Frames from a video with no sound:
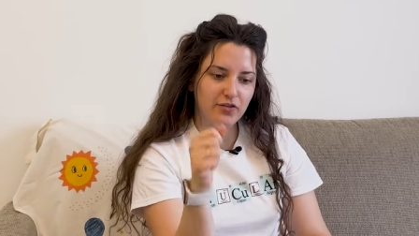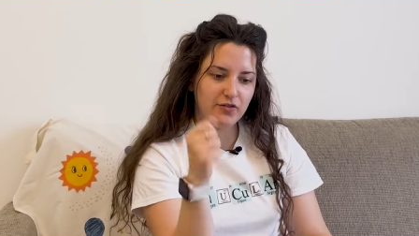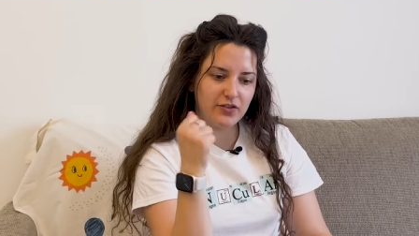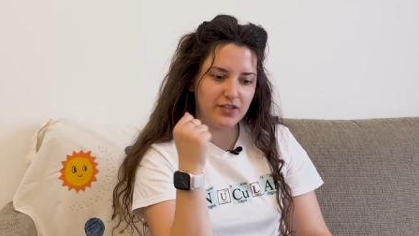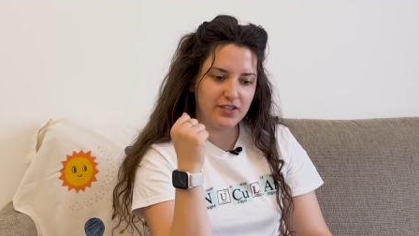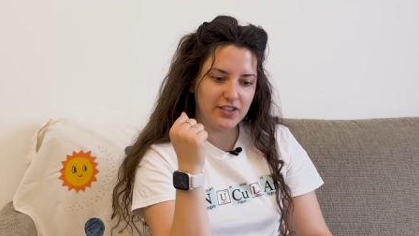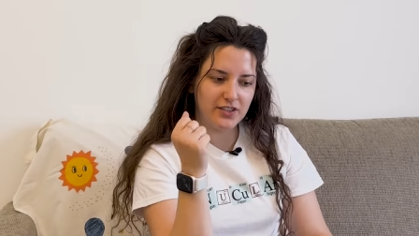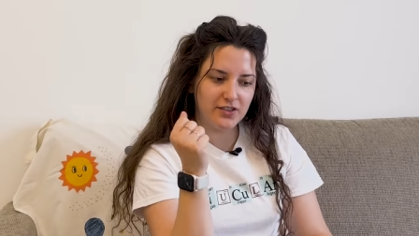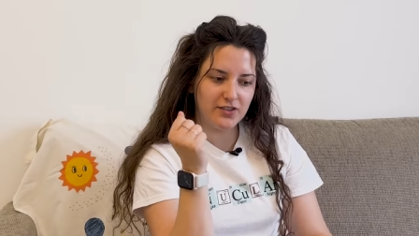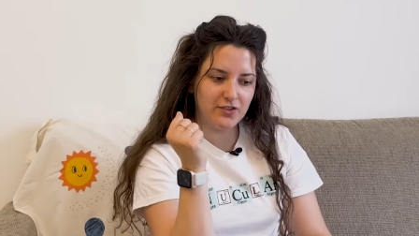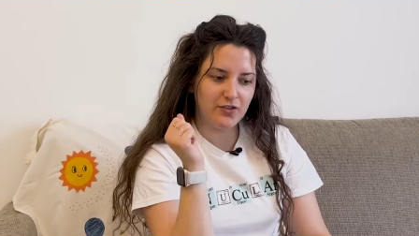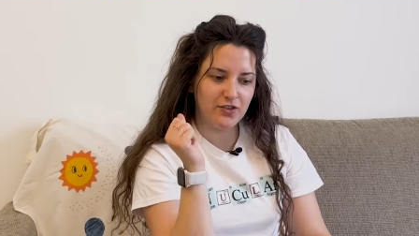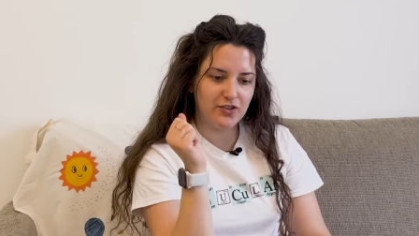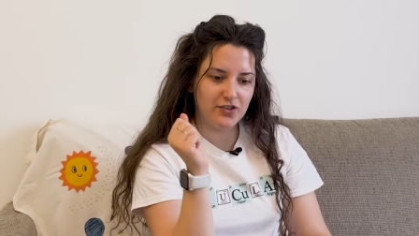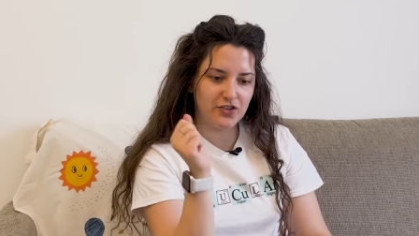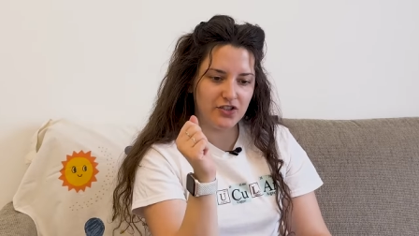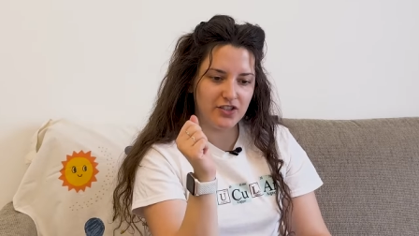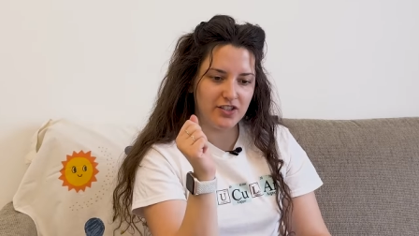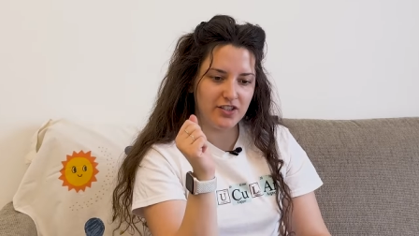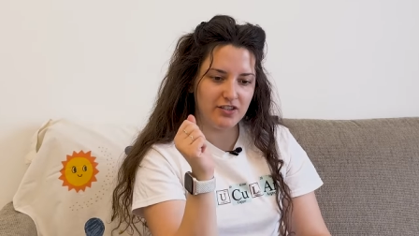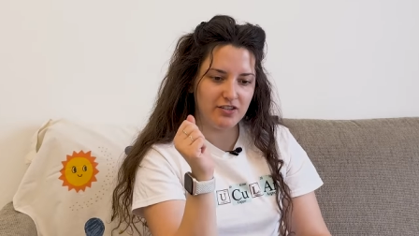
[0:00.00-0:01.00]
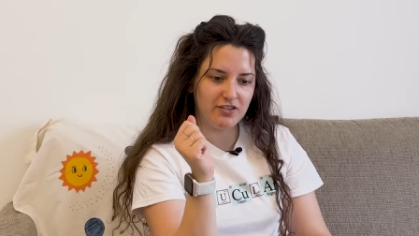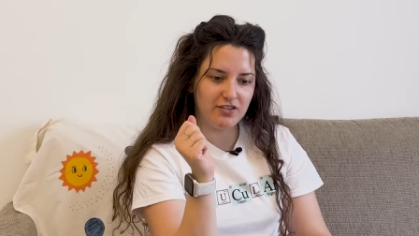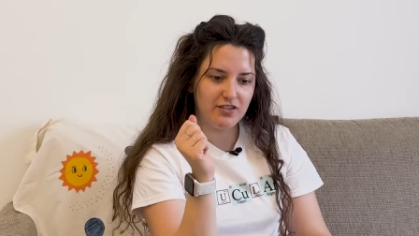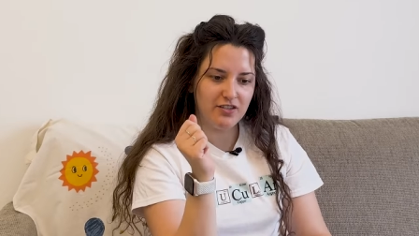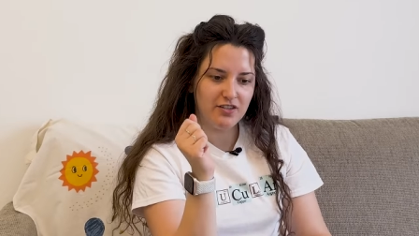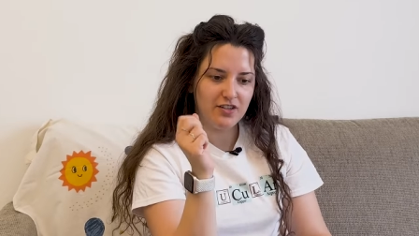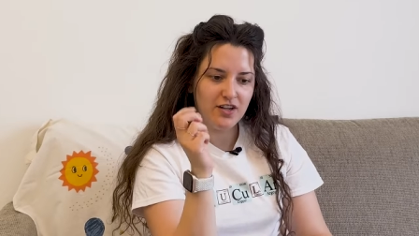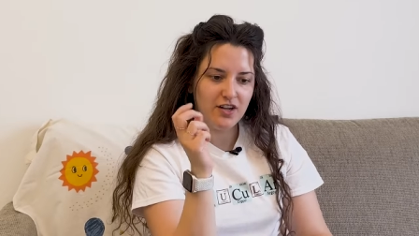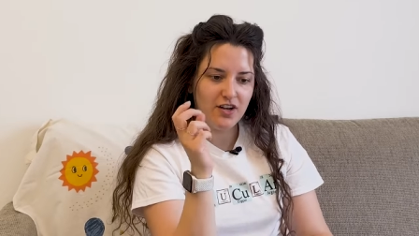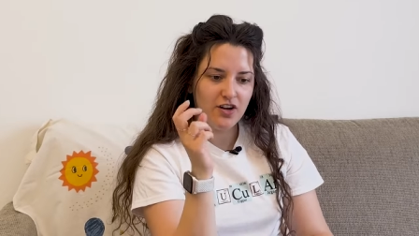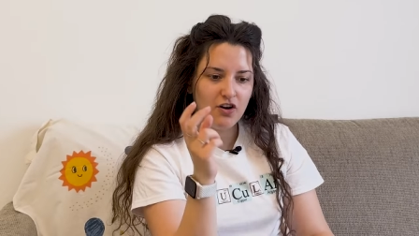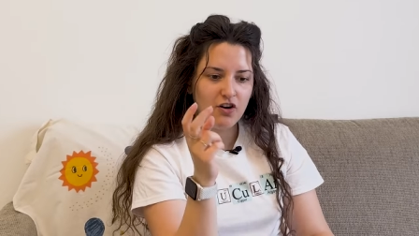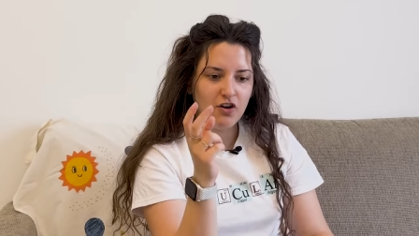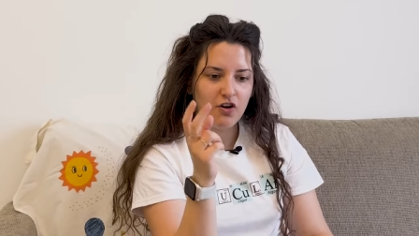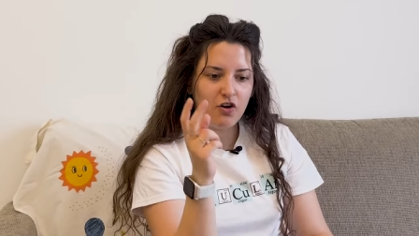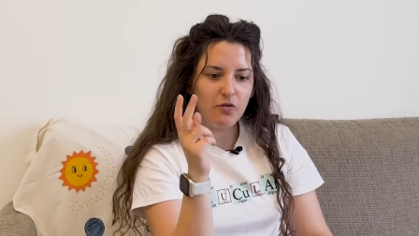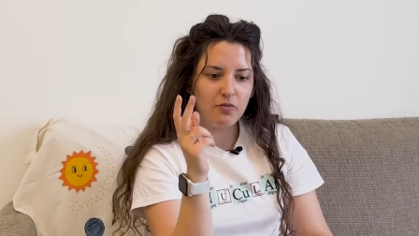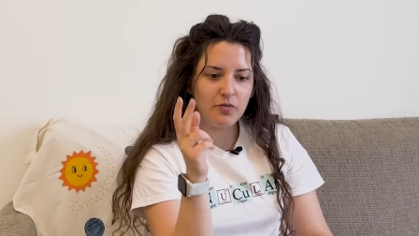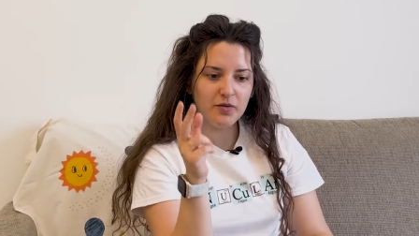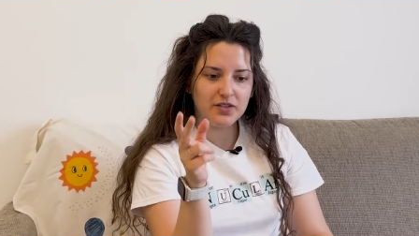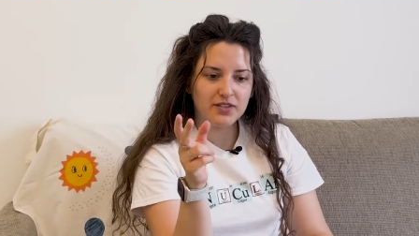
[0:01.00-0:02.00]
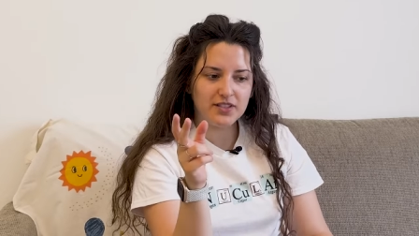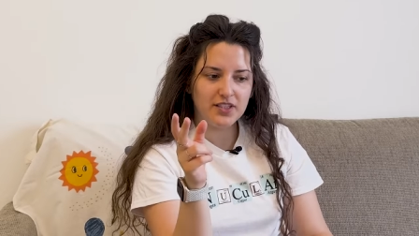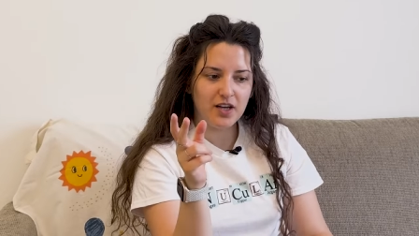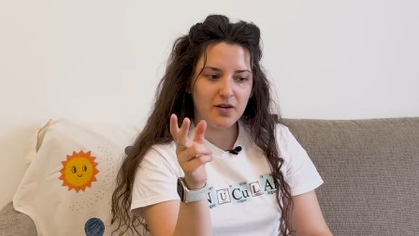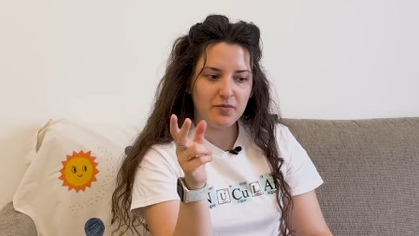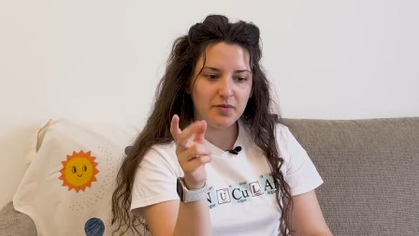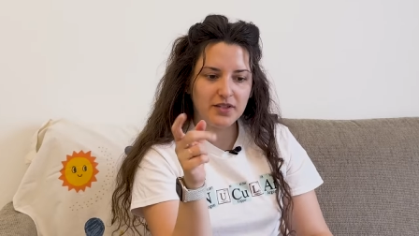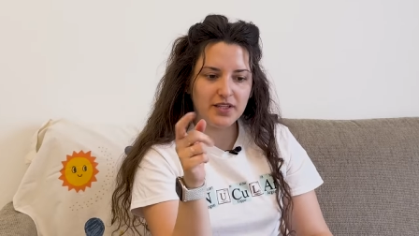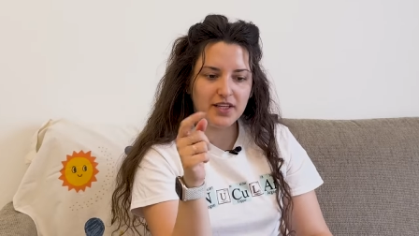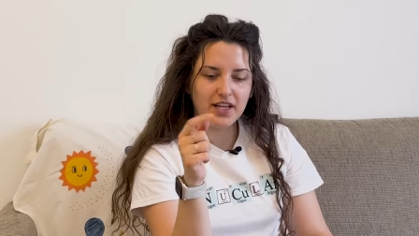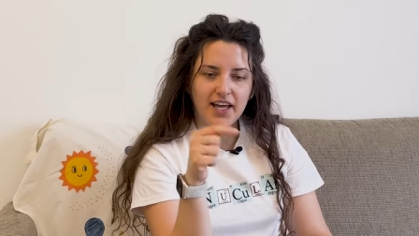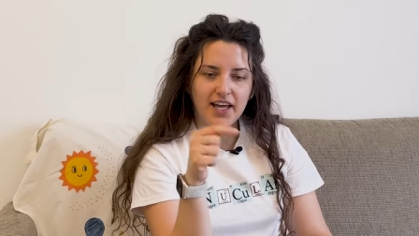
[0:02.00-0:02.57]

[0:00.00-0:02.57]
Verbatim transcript: of a senior engineer, opens up an